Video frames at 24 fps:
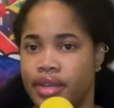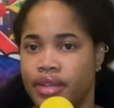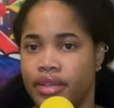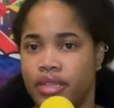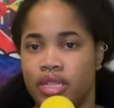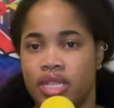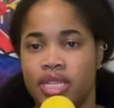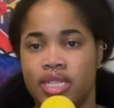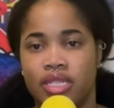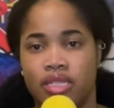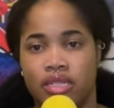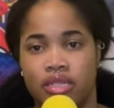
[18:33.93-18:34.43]

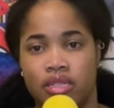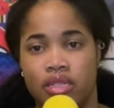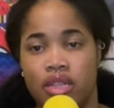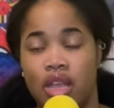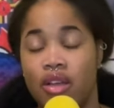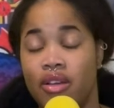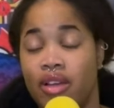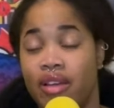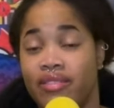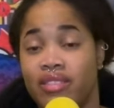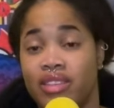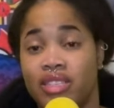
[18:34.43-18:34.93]
Listen, y'all
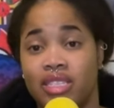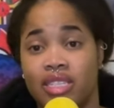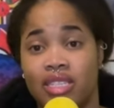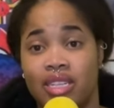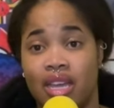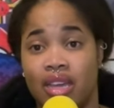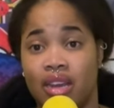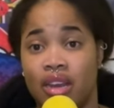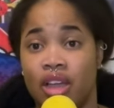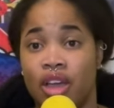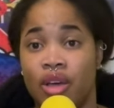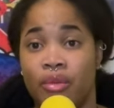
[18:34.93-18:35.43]
got to sit
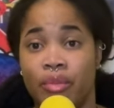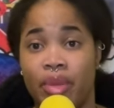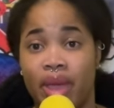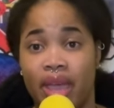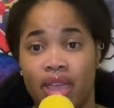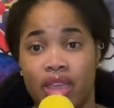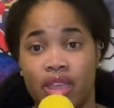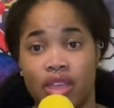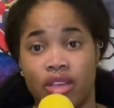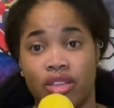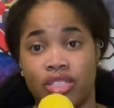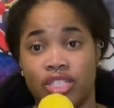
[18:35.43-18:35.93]
down and
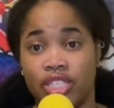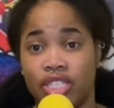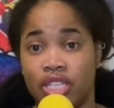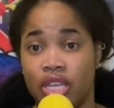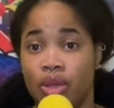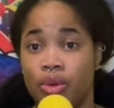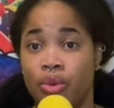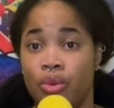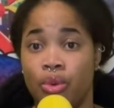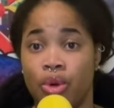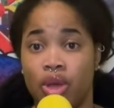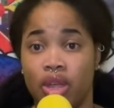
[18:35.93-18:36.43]
unpack y'all shit
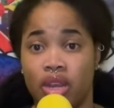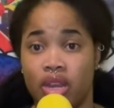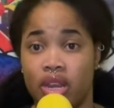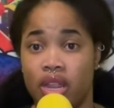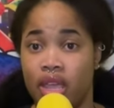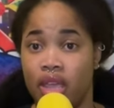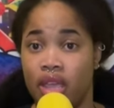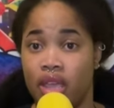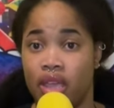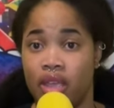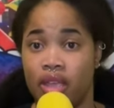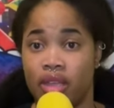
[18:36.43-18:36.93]
one
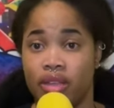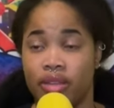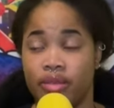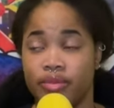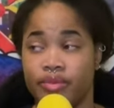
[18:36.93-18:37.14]
day.